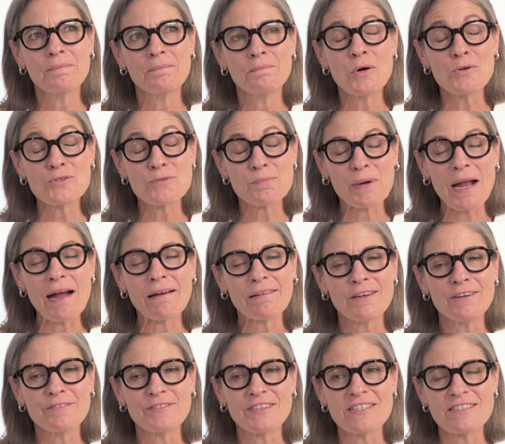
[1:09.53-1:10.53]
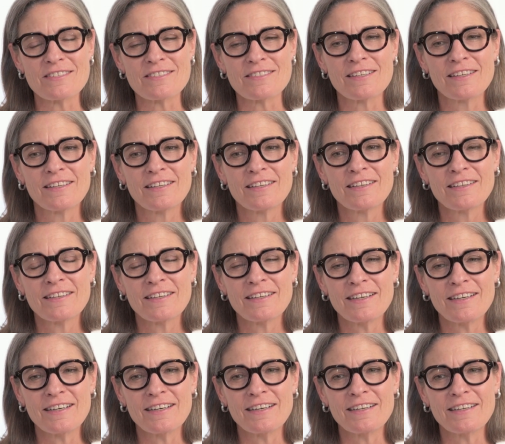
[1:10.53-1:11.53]
most proud of is
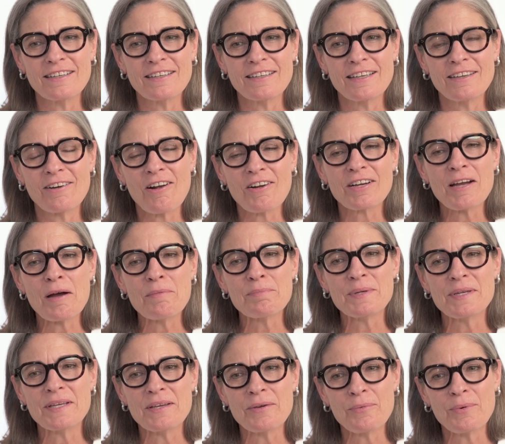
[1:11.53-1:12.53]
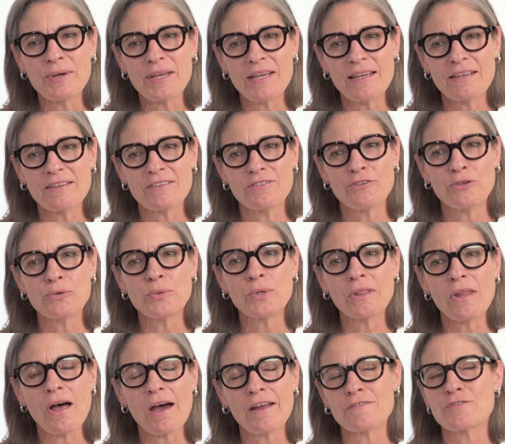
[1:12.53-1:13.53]
in our company, we do a
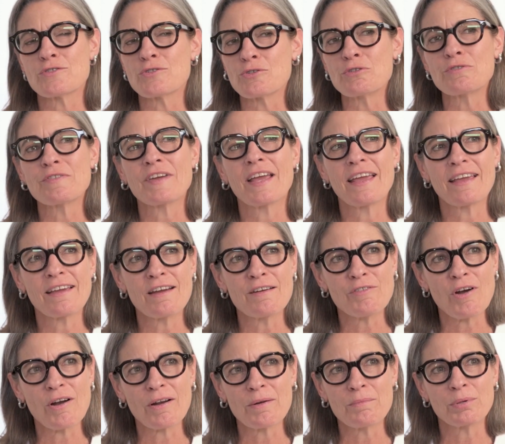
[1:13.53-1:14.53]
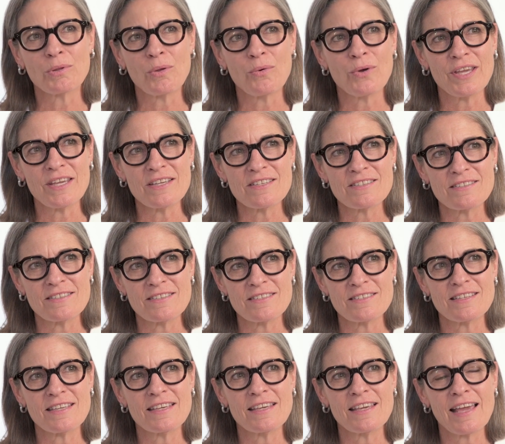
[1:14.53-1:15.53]
lot of surveying of our employees to
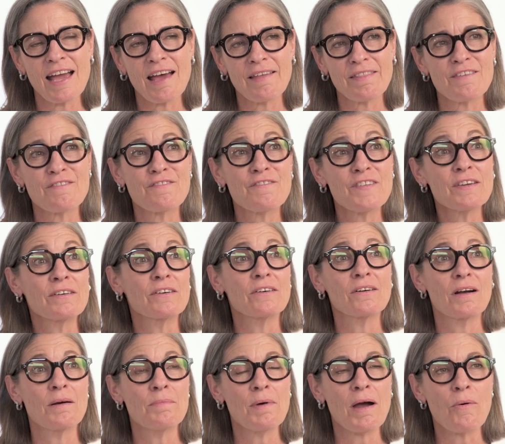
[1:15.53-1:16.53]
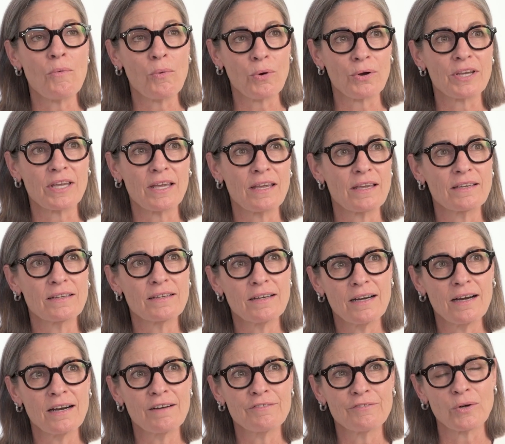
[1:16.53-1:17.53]
see how they feel about working
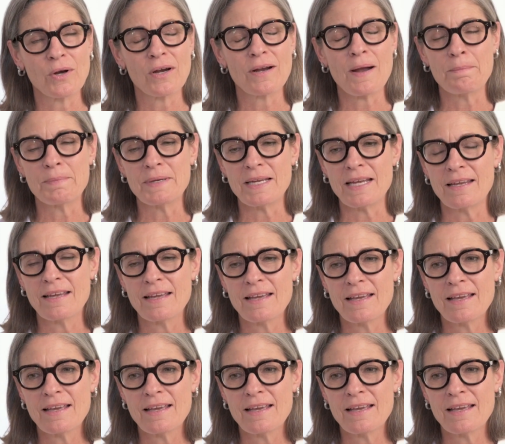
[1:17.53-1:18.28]
for our company.